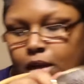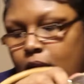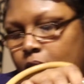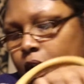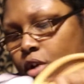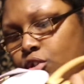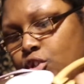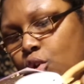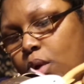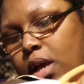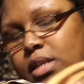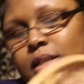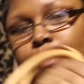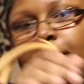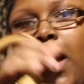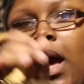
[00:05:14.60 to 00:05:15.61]
It also
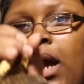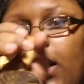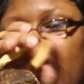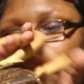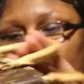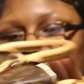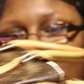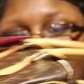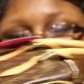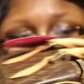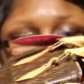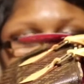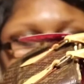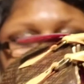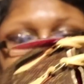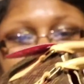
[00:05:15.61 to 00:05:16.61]
has a pocket on
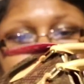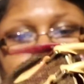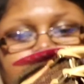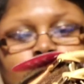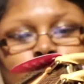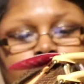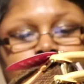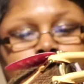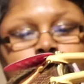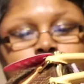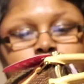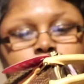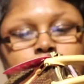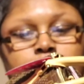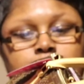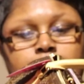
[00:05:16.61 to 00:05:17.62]
this side as well.
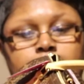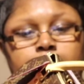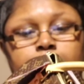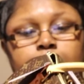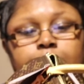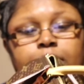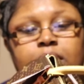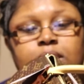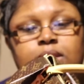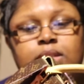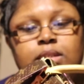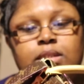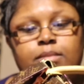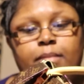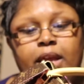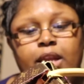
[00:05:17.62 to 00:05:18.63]
And this
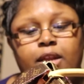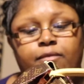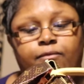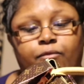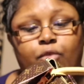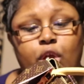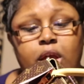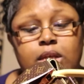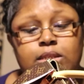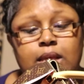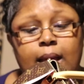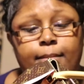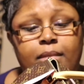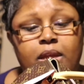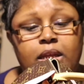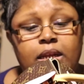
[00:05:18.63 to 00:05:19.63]
is made in France.
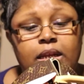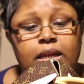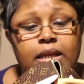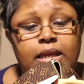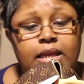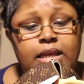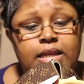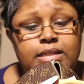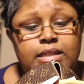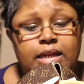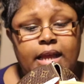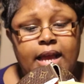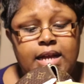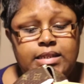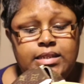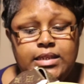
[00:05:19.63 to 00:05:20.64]
I mean, it is in
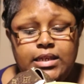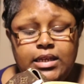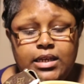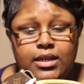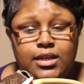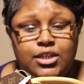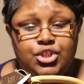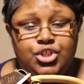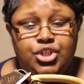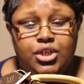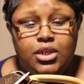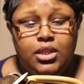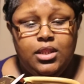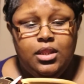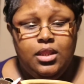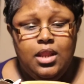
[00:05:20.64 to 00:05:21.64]
excellent
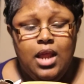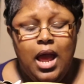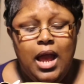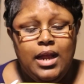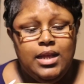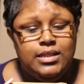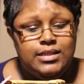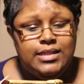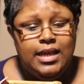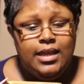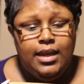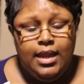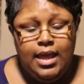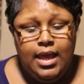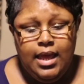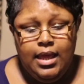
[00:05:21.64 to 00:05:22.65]
condition. I can say
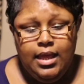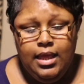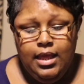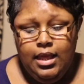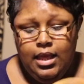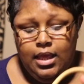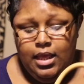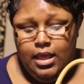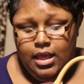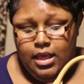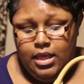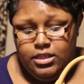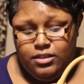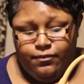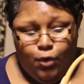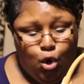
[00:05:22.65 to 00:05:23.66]
that.
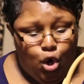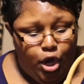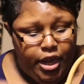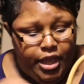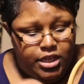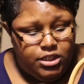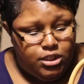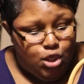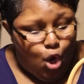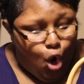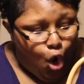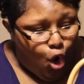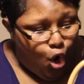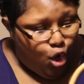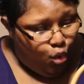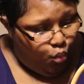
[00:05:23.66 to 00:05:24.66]
As far as
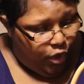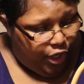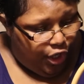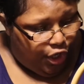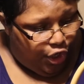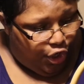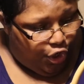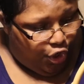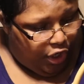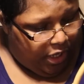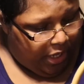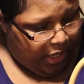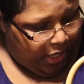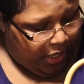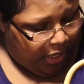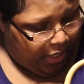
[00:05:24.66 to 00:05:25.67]
hardware
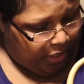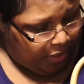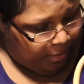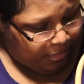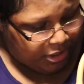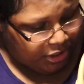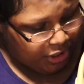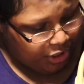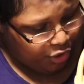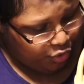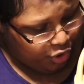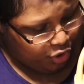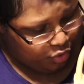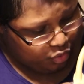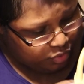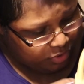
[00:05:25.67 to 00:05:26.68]
and the
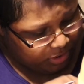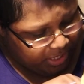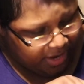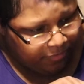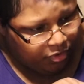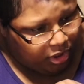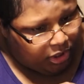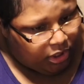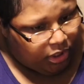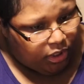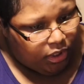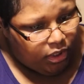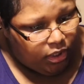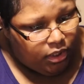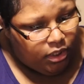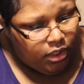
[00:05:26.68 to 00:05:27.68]
materials and
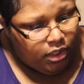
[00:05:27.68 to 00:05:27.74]
everything.